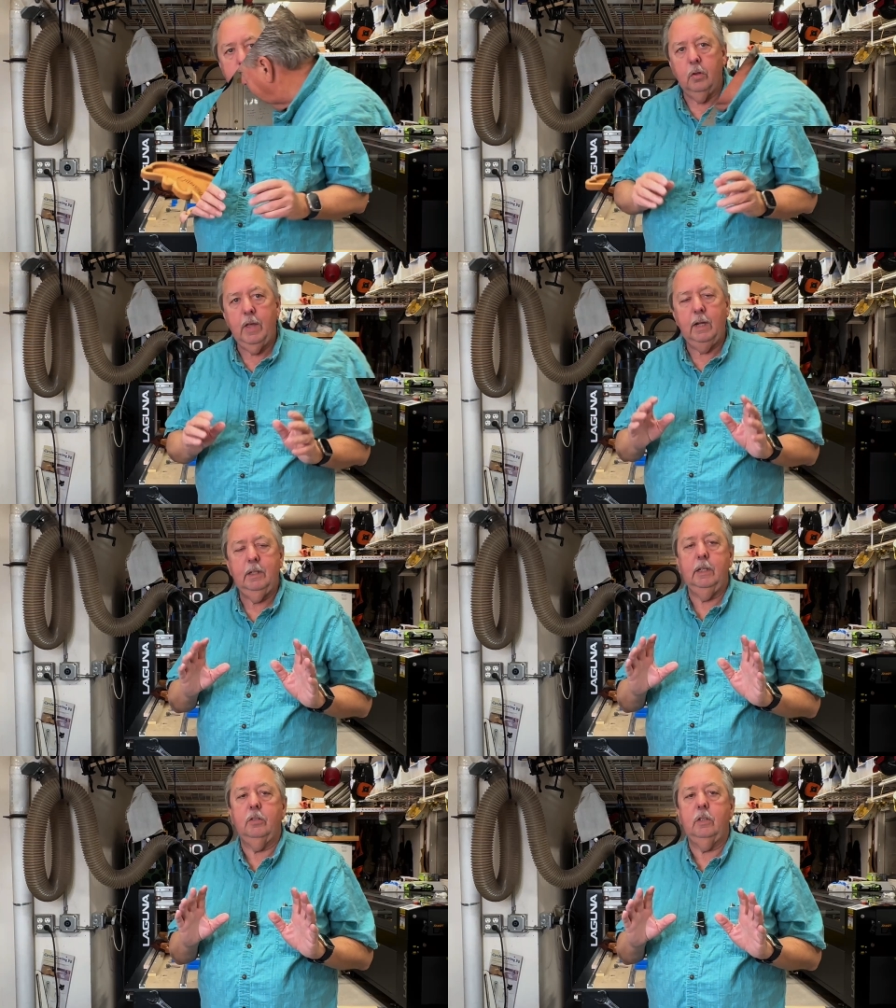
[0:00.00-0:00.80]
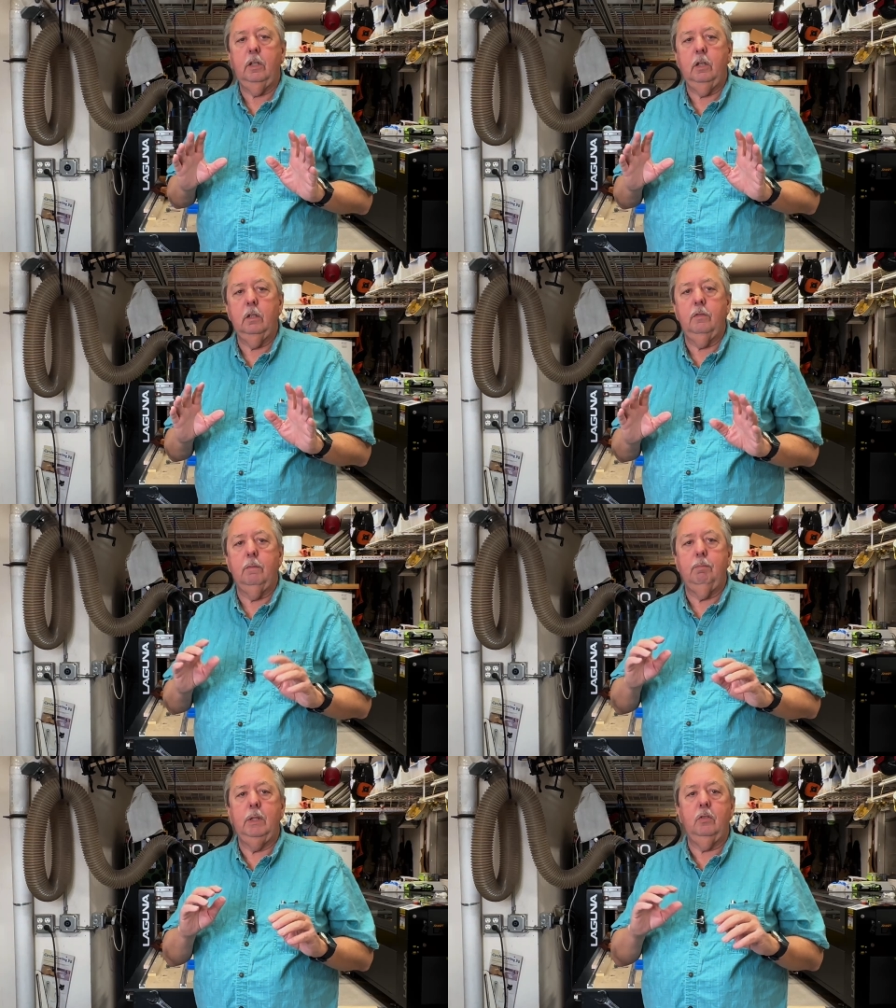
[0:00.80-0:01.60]
So that takes care of
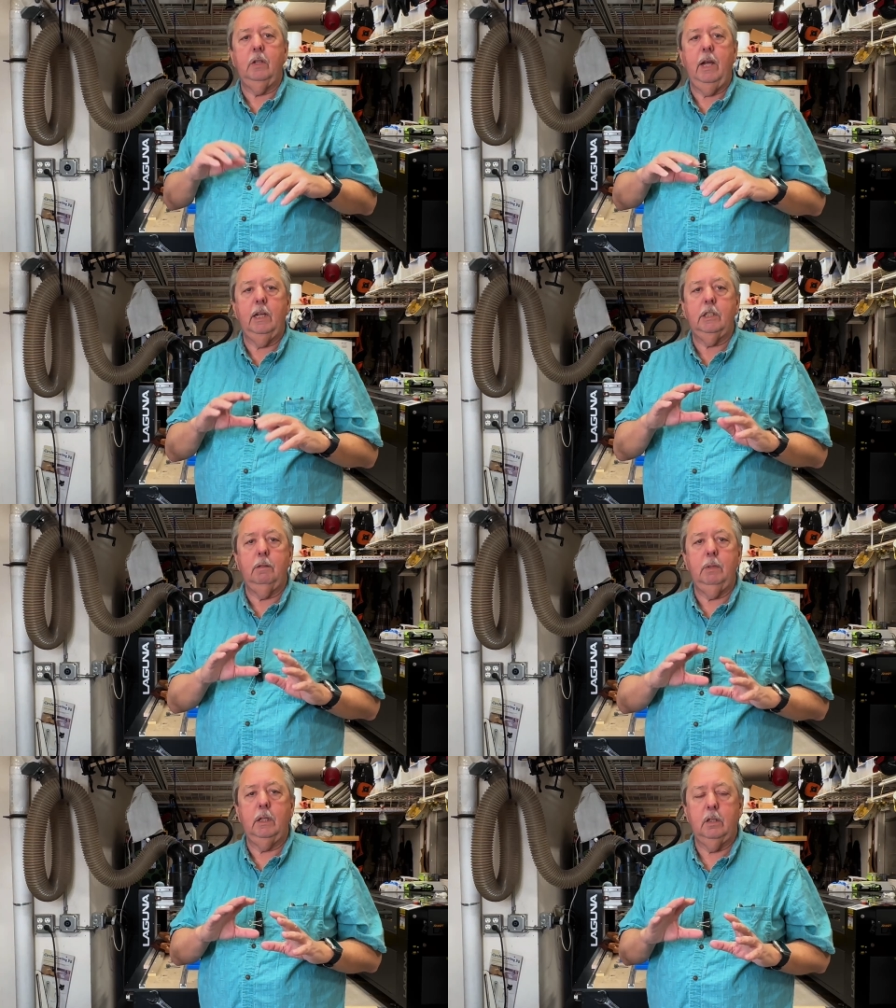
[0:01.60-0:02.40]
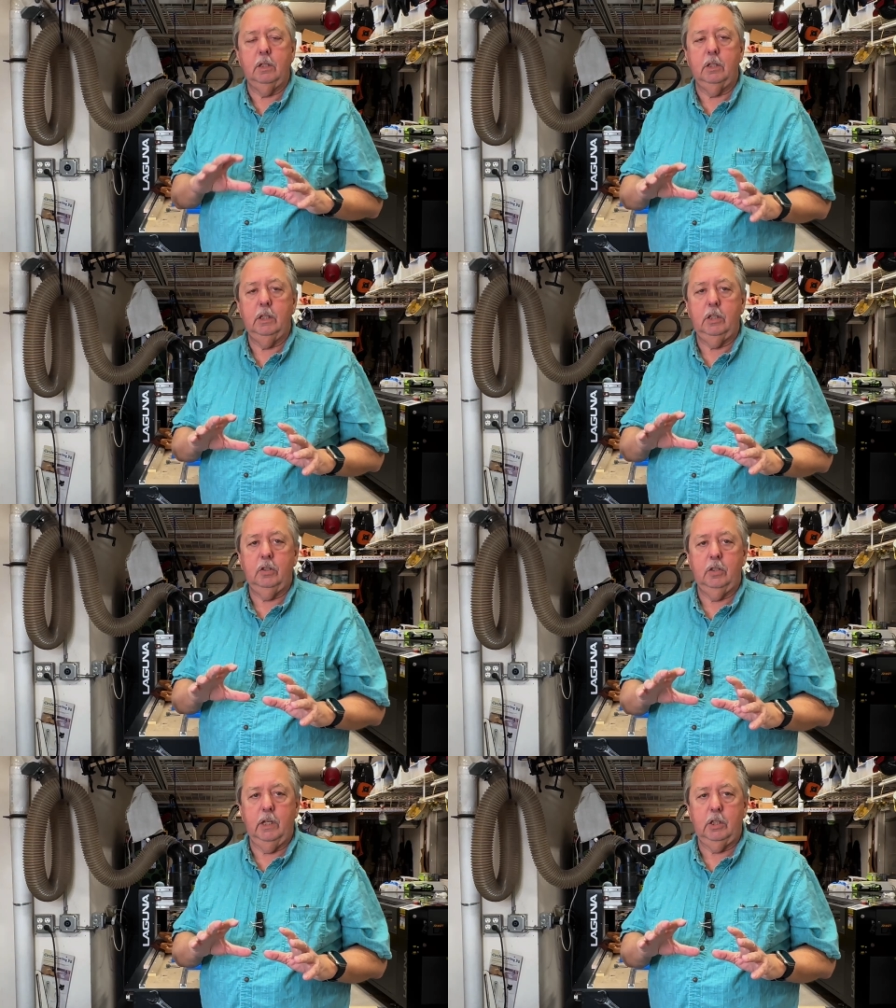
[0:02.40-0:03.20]
the bits that actually make the
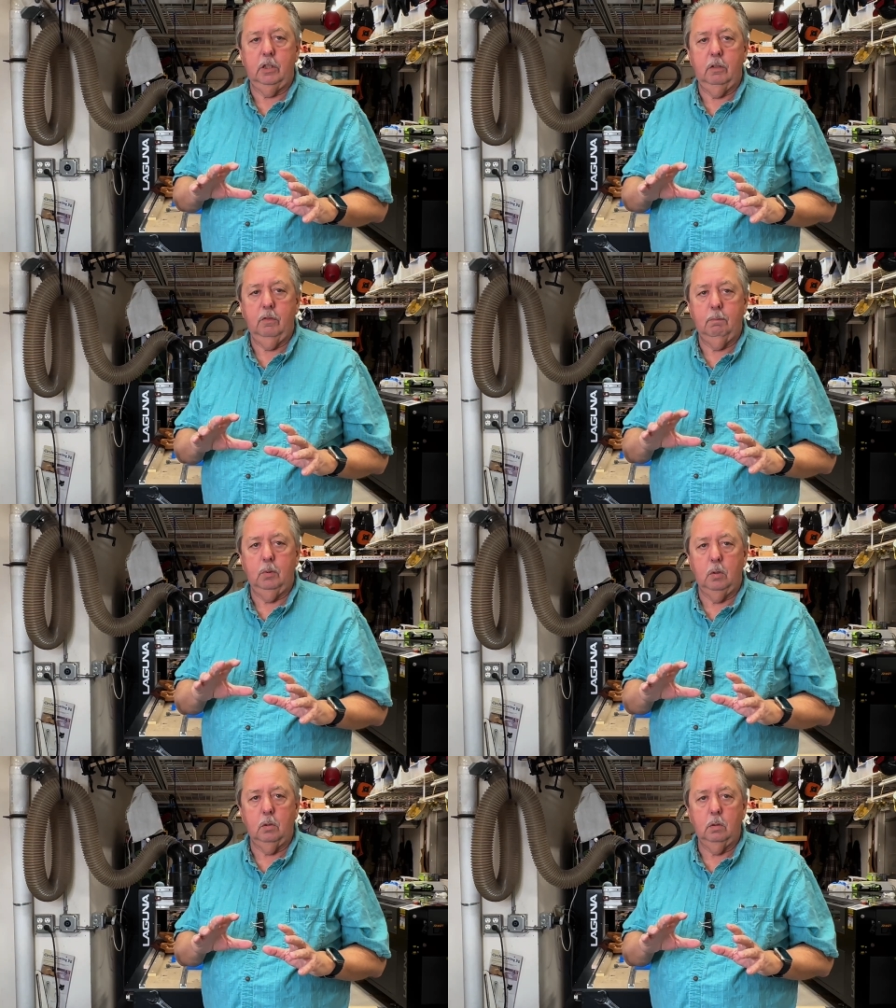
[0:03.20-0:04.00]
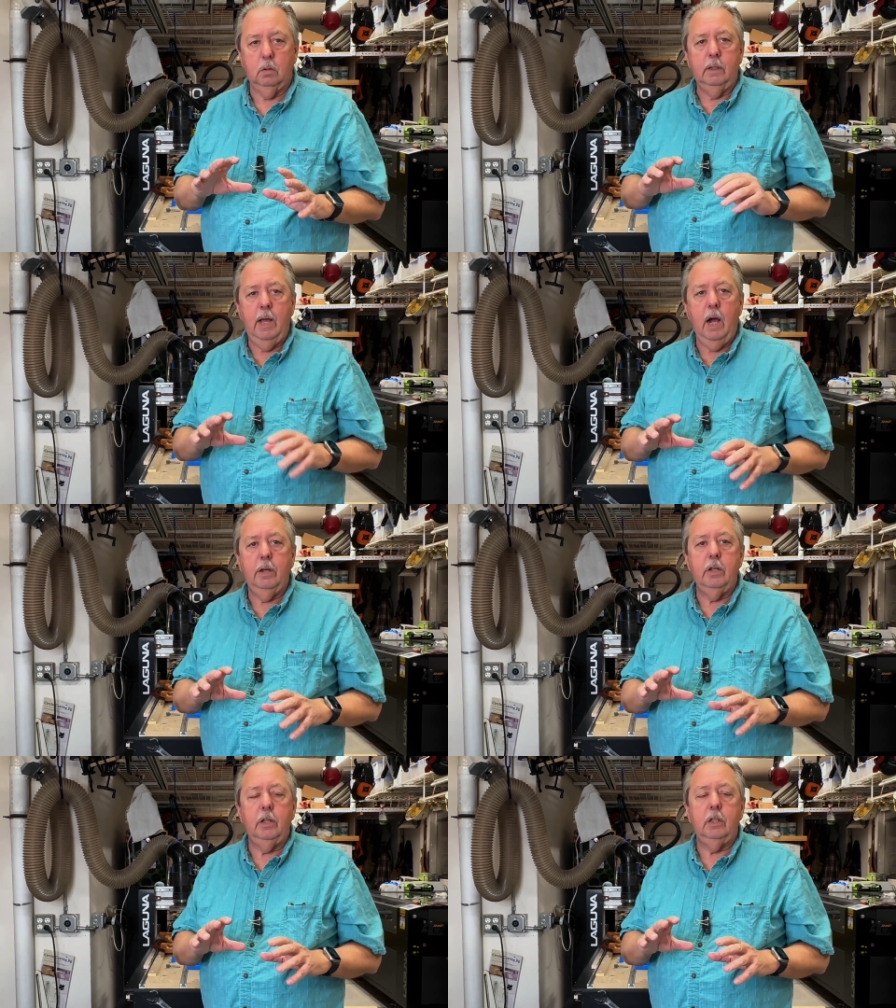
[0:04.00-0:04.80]
dish section of the bowl.
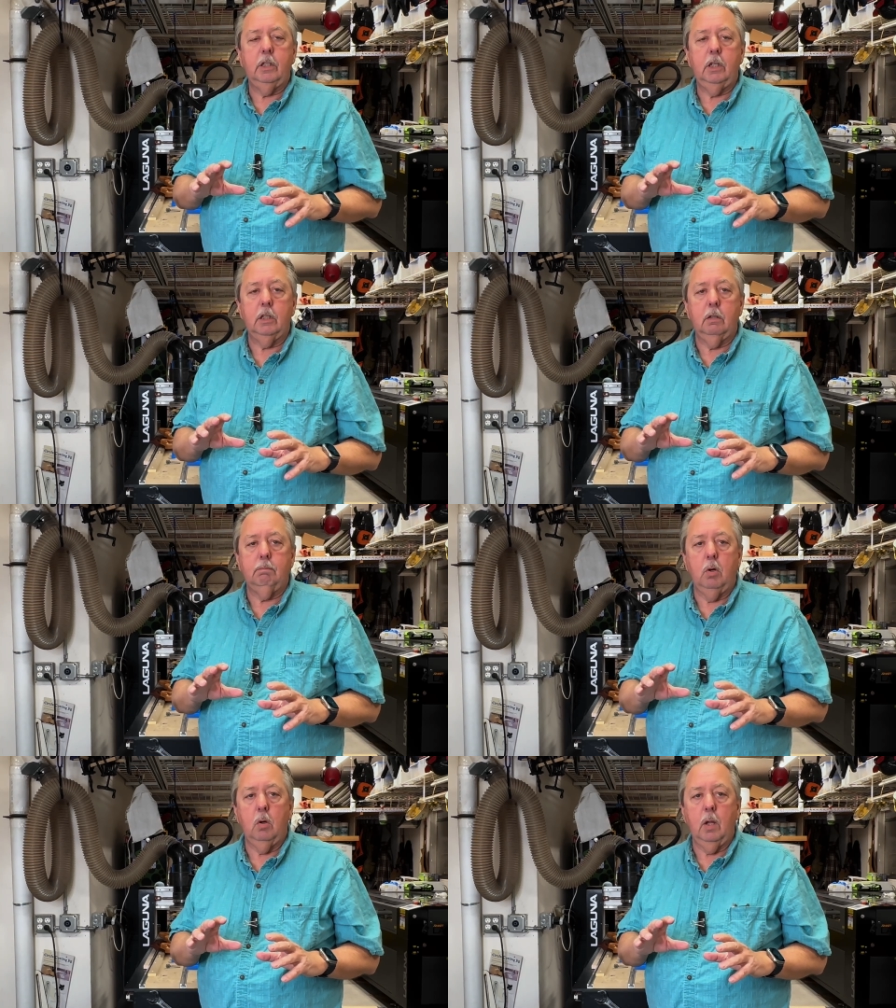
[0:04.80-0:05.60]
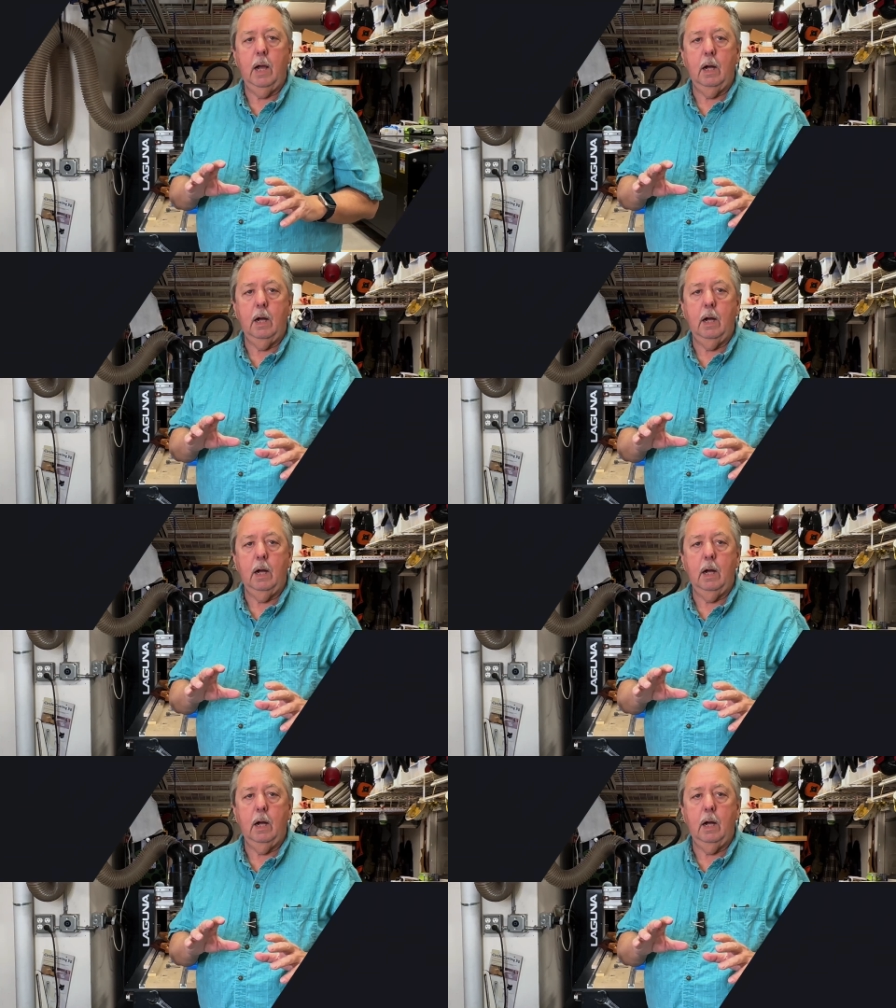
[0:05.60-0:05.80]
Now you need to cut the bowl